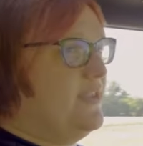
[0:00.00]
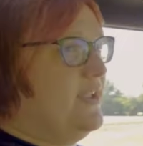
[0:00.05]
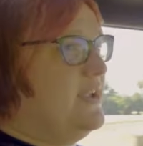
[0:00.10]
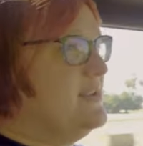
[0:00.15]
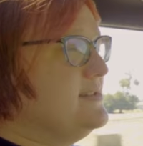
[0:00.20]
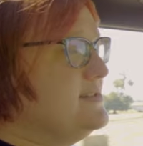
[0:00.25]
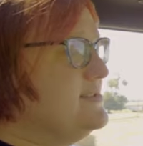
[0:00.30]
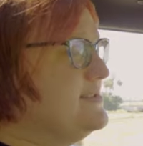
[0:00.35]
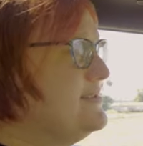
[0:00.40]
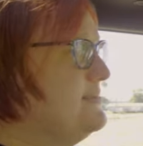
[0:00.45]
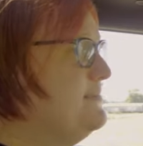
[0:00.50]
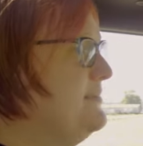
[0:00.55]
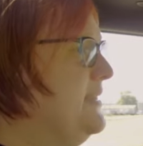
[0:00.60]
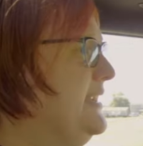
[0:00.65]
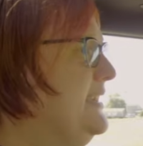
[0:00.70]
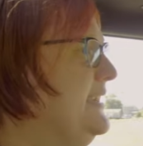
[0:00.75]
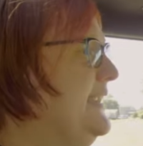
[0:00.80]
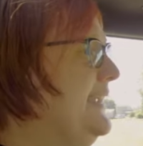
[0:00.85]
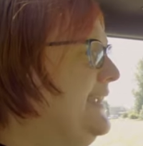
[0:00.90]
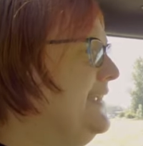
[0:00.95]
things,
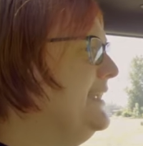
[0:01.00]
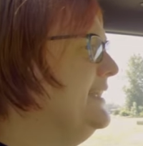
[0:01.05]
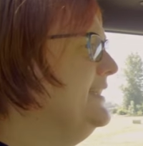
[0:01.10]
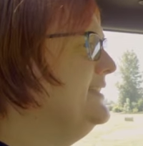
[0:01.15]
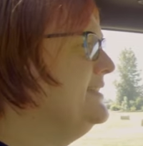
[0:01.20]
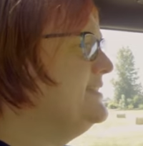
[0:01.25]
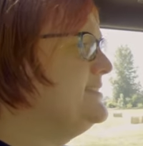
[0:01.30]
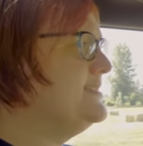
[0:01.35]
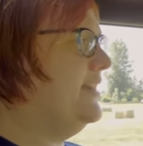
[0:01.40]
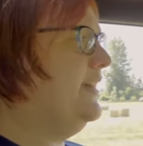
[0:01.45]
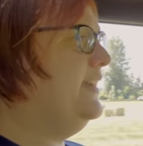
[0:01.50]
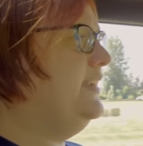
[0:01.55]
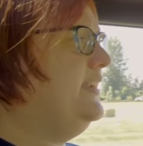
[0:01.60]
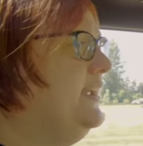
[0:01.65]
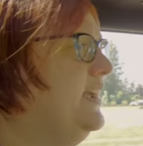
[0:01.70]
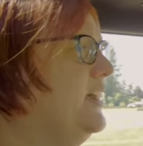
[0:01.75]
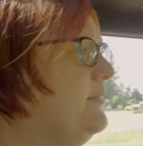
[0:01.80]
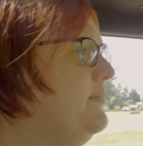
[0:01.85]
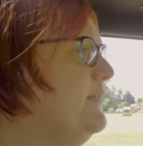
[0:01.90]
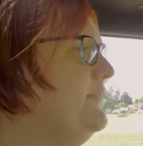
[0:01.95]
mainly
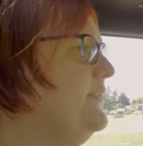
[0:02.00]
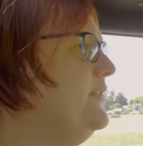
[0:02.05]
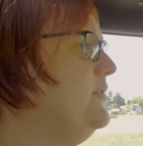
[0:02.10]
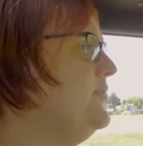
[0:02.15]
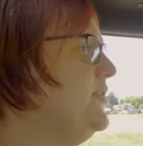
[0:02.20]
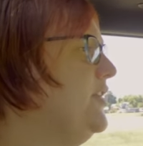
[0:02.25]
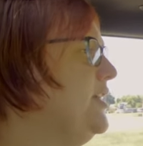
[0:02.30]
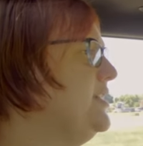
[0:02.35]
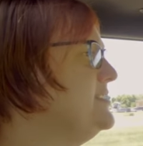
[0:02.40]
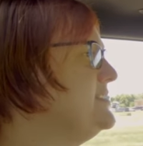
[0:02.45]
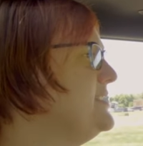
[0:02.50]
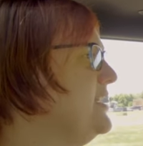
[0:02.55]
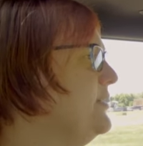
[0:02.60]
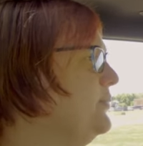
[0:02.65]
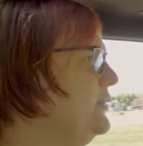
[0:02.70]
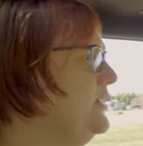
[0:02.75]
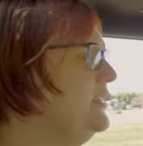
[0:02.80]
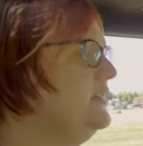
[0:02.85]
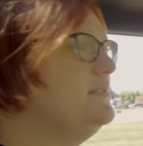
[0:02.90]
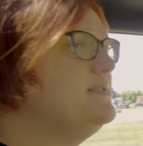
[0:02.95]
tightening up a few things that
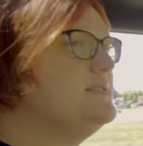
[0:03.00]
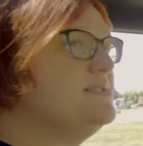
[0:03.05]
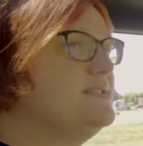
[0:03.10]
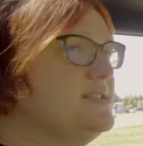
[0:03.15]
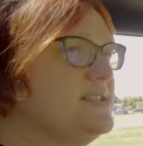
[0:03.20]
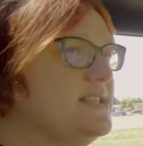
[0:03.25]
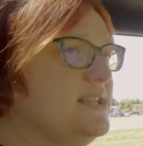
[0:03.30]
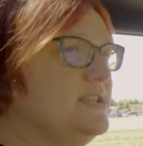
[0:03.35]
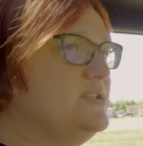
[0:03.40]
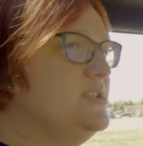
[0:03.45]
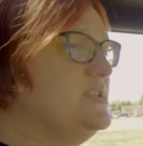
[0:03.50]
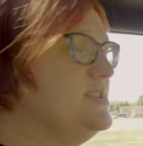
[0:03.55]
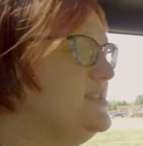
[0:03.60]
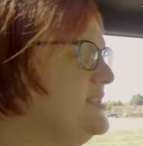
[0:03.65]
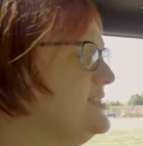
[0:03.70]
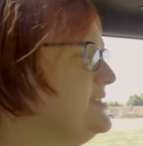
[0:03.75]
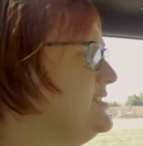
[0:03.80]
were loose, such as the